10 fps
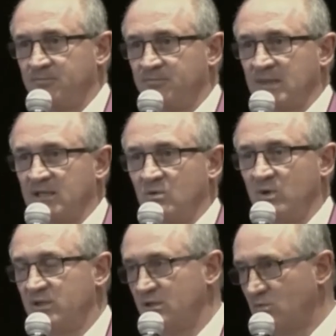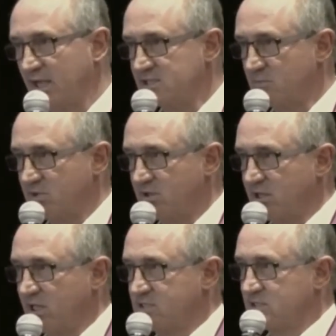With your relationship with your
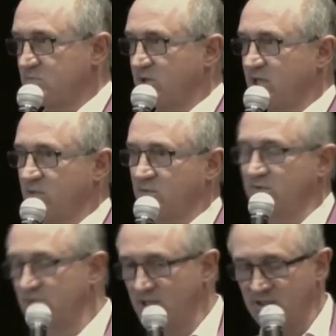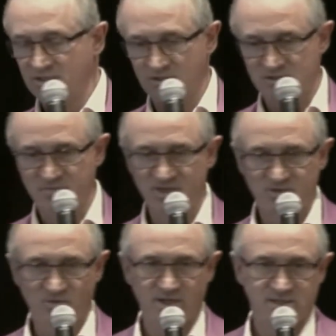kids is predictable. Your spiritual
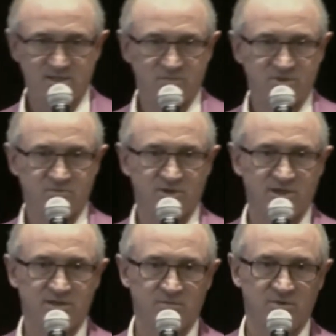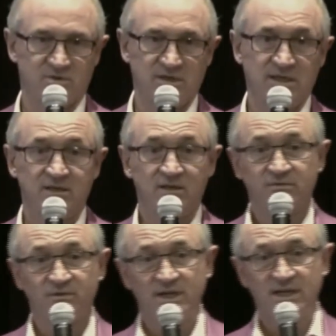relationship is predictable. Your
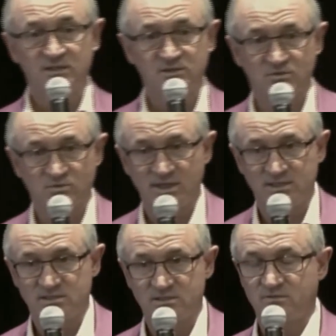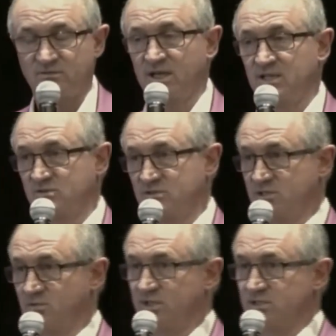financial
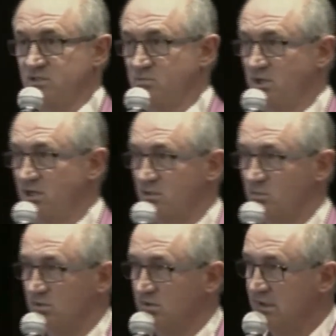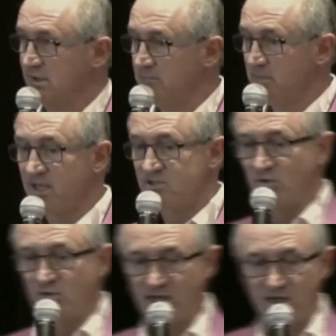situation is predictable. So
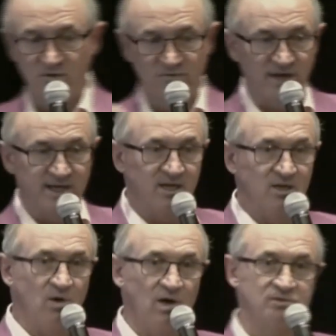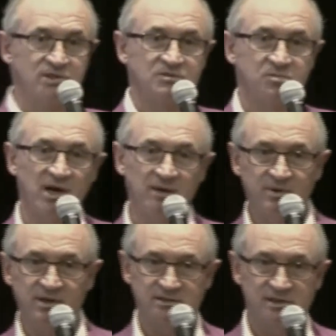go and find out who owns those
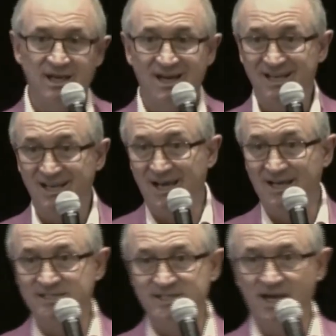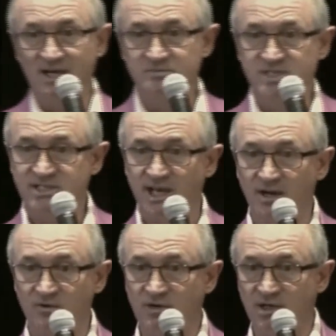properties. A lot of times it's
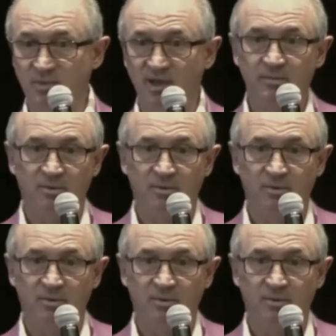elderly people.